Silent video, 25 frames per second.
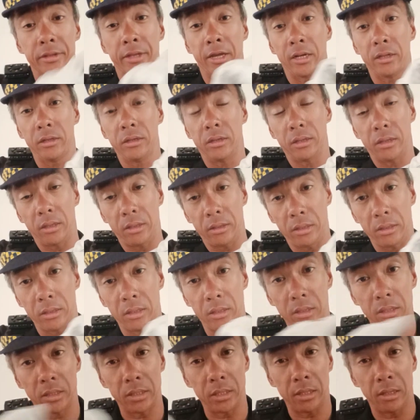then
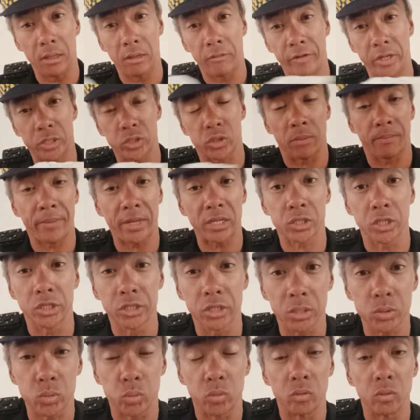the rest of the
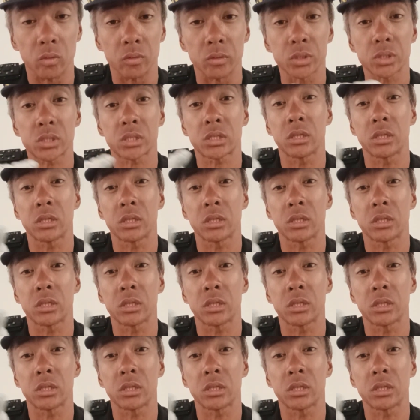passengers will